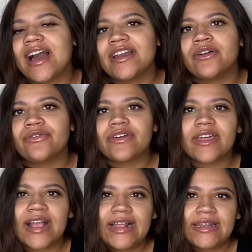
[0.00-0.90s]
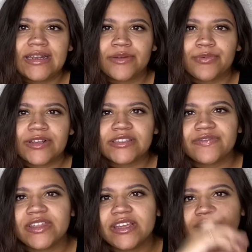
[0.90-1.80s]
don't feel like I needed
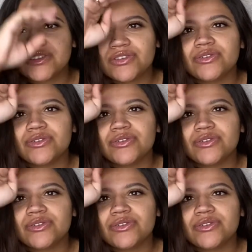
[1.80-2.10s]
breastfeeding